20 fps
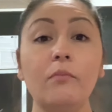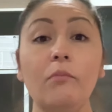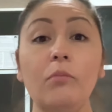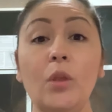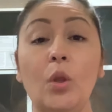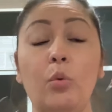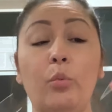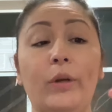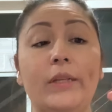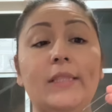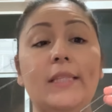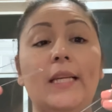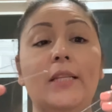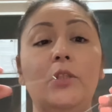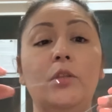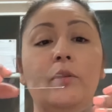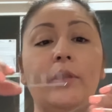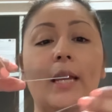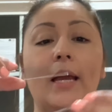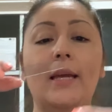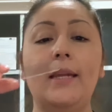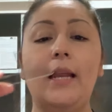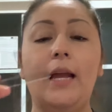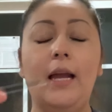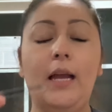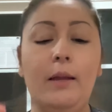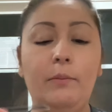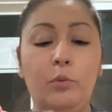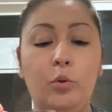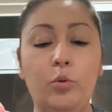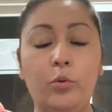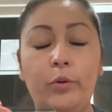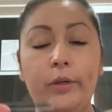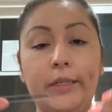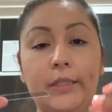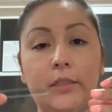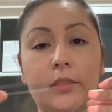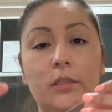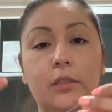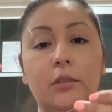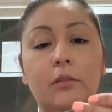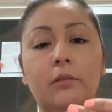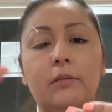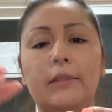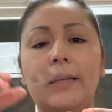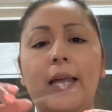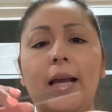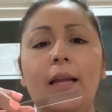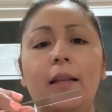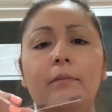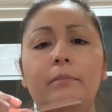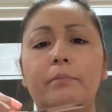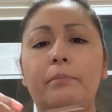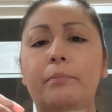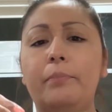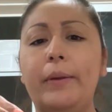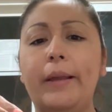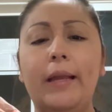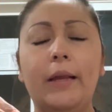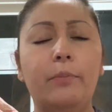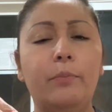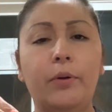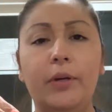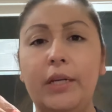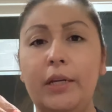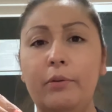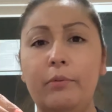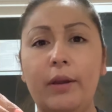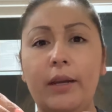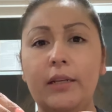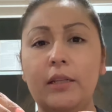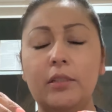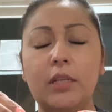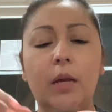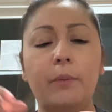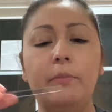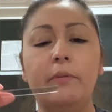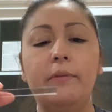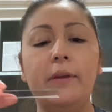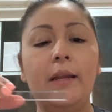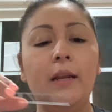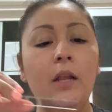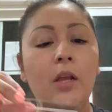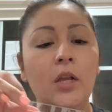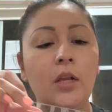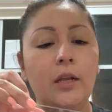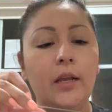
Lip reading: Once I do that, I'm going to not put it right on top of it.